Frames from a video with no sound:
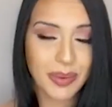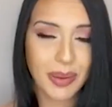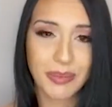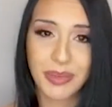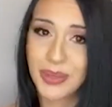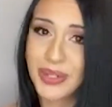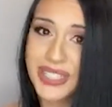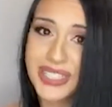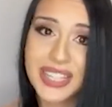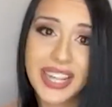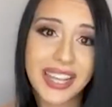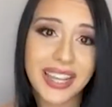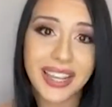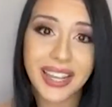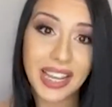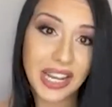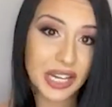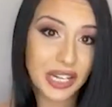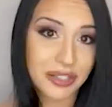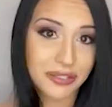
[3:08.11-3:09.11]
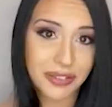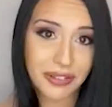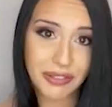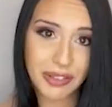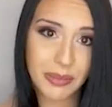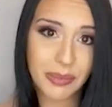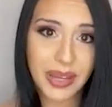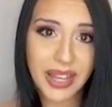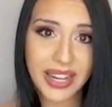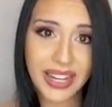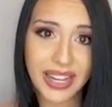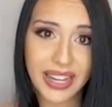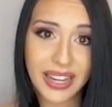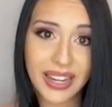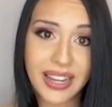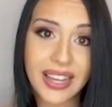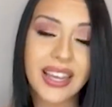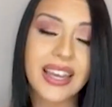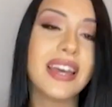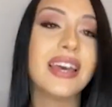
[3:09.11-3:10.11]
I'm always taking care of
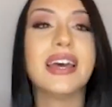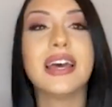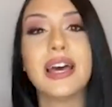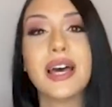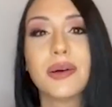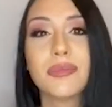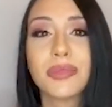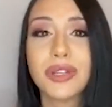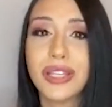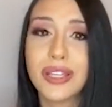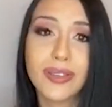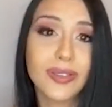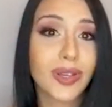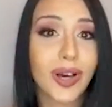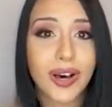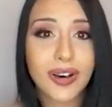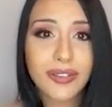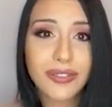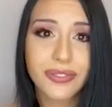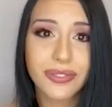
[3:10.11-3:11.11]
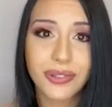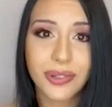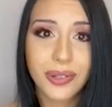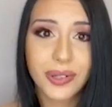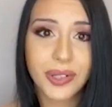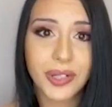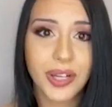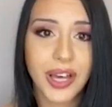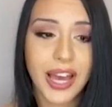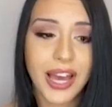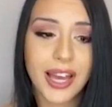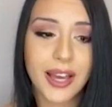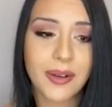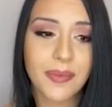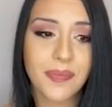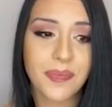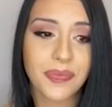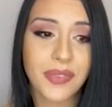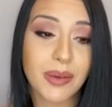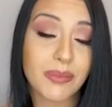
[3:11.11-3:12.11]
everybody. I'm really thoughtful.
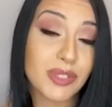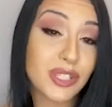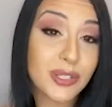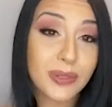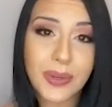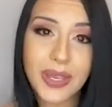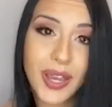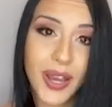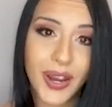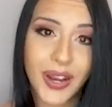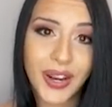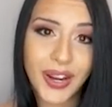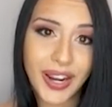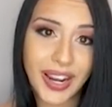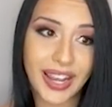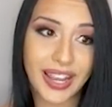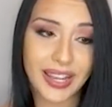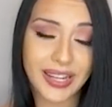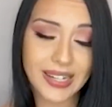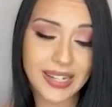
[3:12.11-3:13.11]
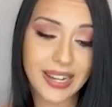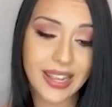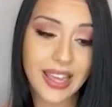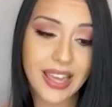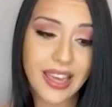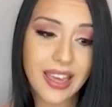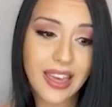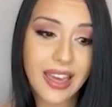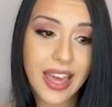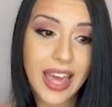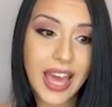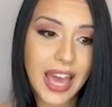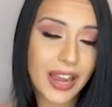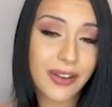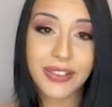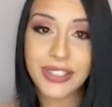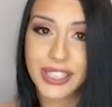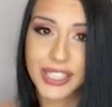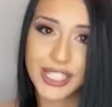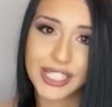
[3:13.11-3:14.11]
I'm a sweetheart, and I
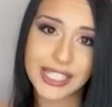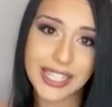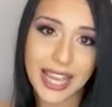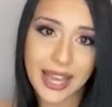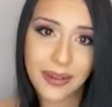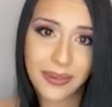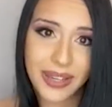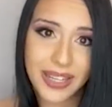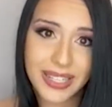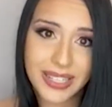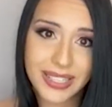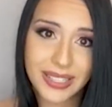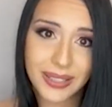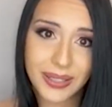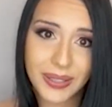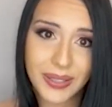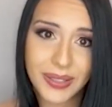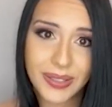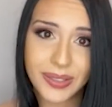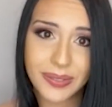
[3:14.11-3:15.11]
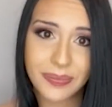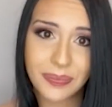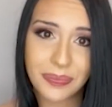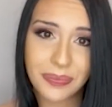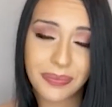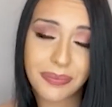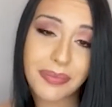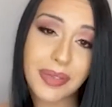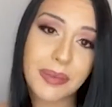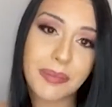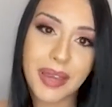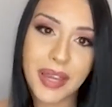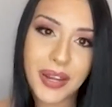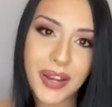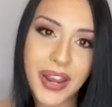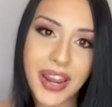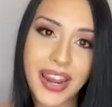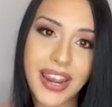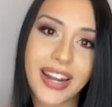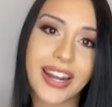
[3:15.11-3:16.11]
really just can't wait to be
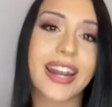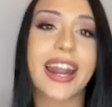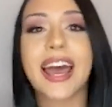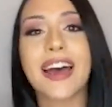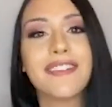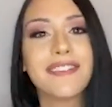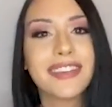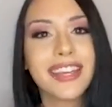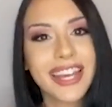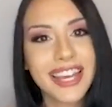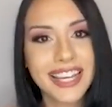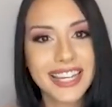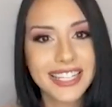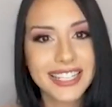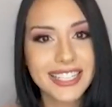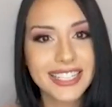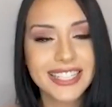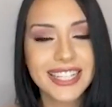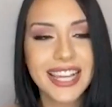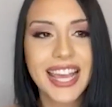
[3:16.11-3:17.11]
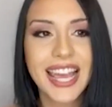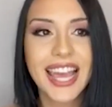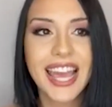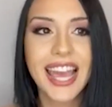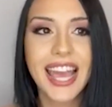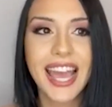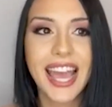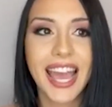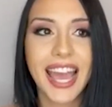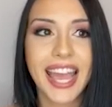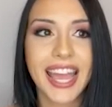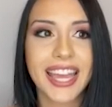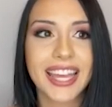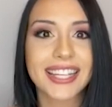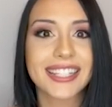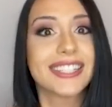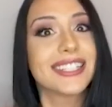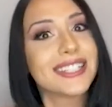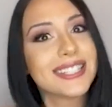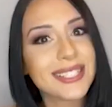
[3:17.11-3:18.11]
married and have kids
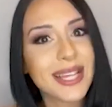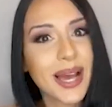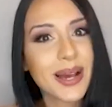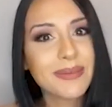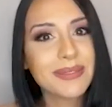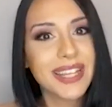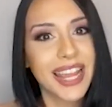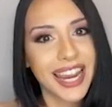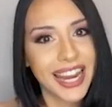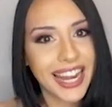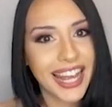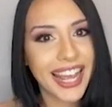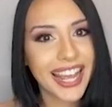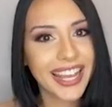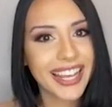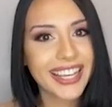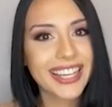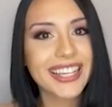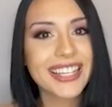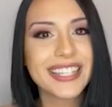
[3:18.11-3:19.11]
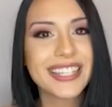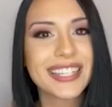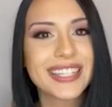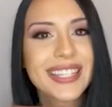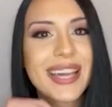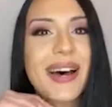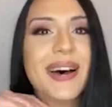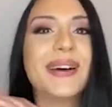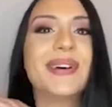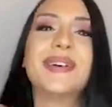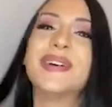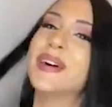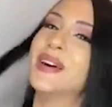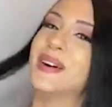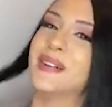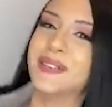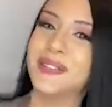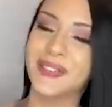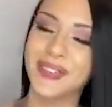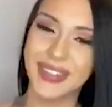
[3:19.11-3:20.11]
and to stop dating. So
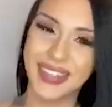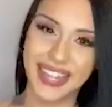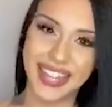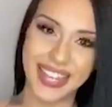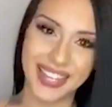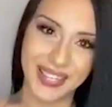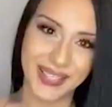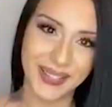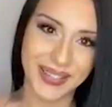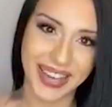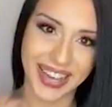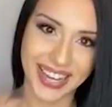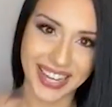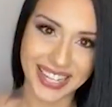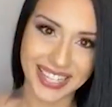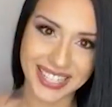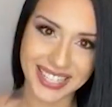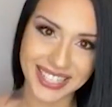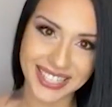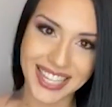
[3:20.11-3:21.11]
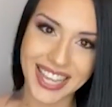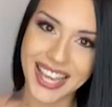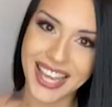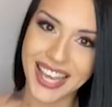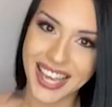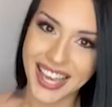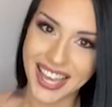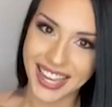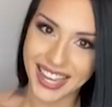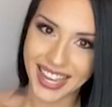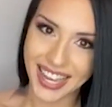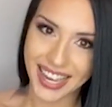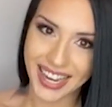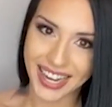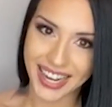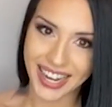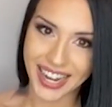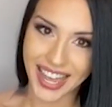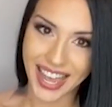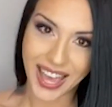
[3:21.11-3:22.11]
hopefully you guys
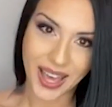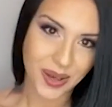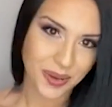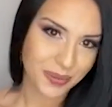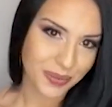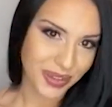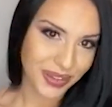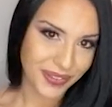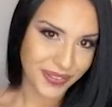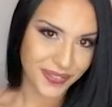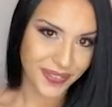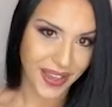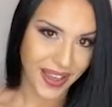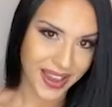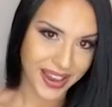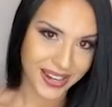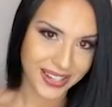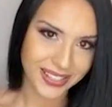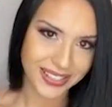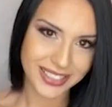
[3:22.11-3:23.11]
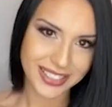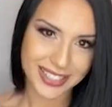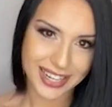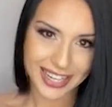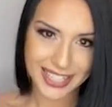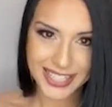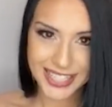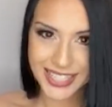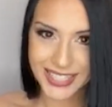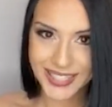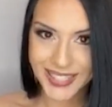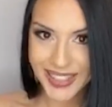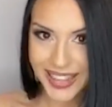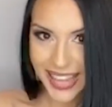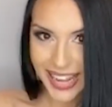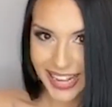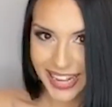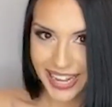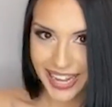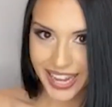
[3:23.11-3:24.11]
can help me find a nice little
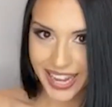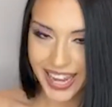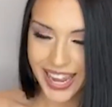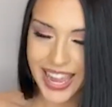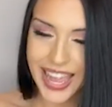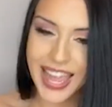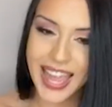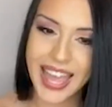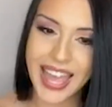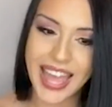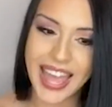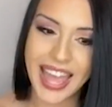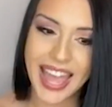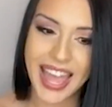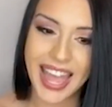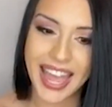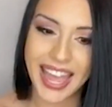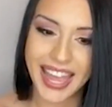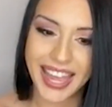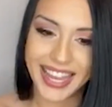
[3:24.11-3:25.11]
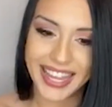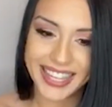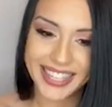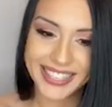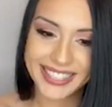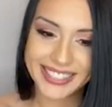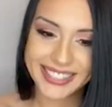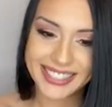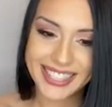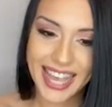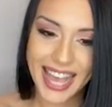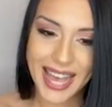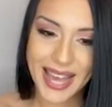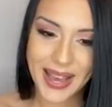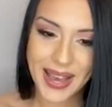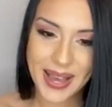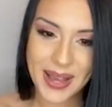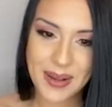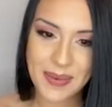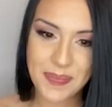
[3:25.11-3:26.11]
lady. And
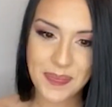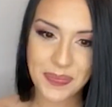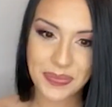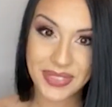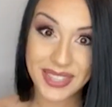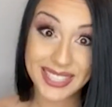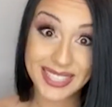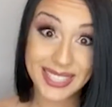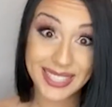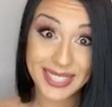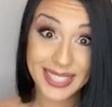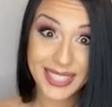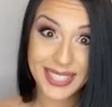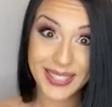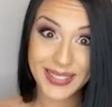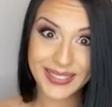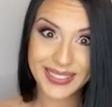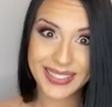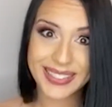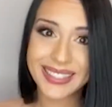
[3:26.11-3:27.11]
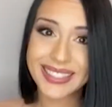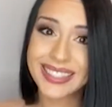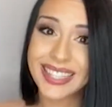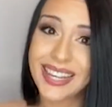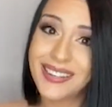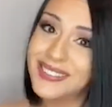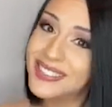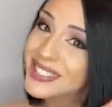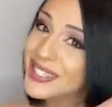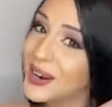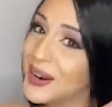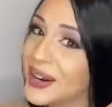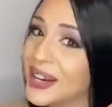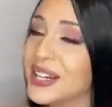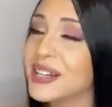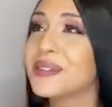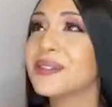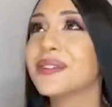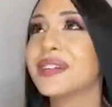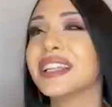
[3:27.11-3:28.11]
this is a cute little love story
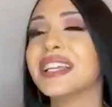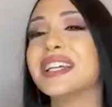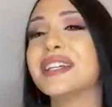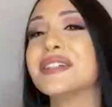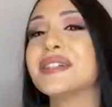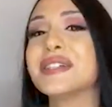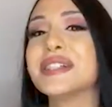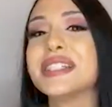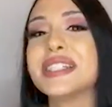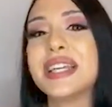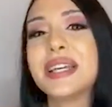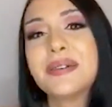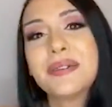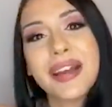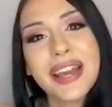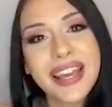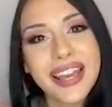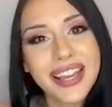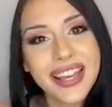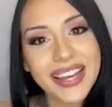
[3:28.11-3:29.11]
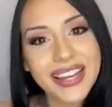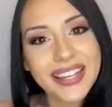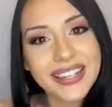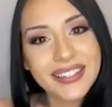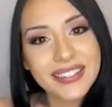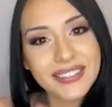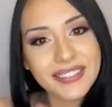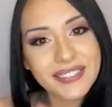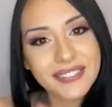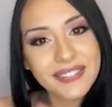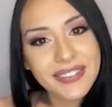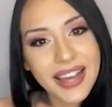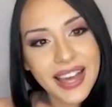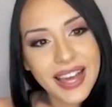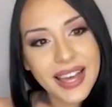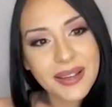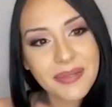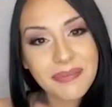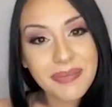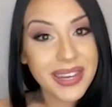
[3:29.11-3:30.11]
in a really interesting way
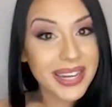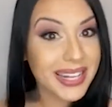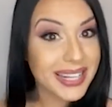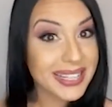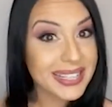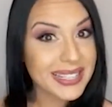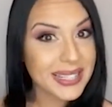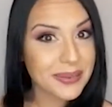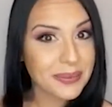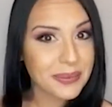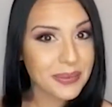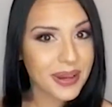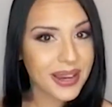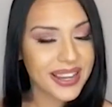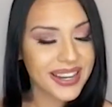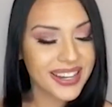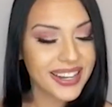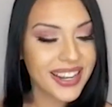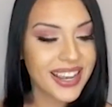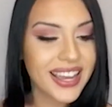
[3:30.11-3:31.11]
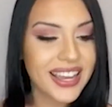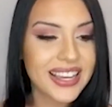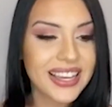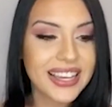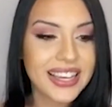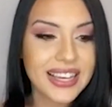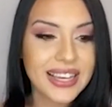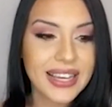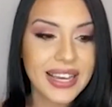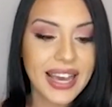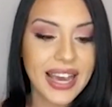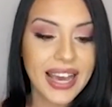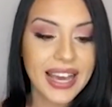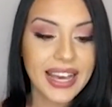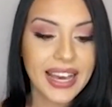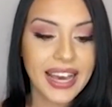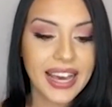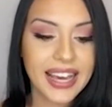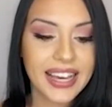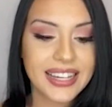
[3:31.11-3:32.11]
of meeting someone.
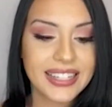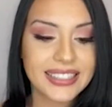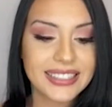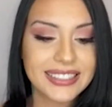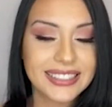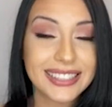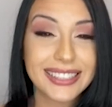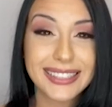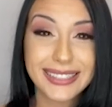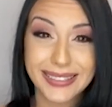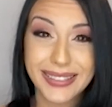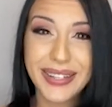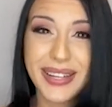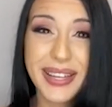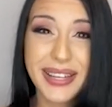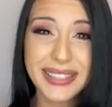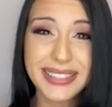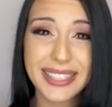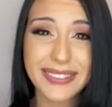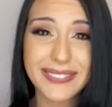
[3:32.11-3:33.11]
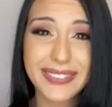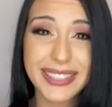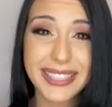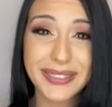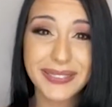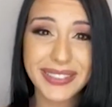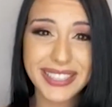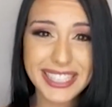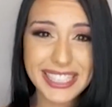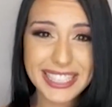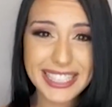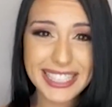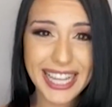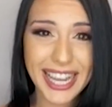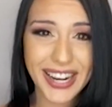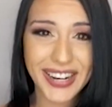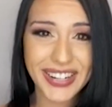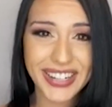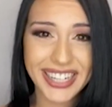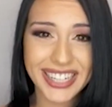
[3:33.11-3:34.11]
It's definitely really
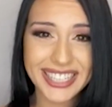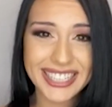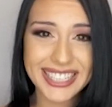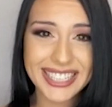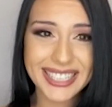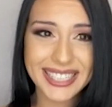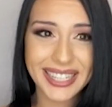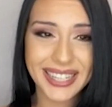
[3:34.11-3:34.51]
scary.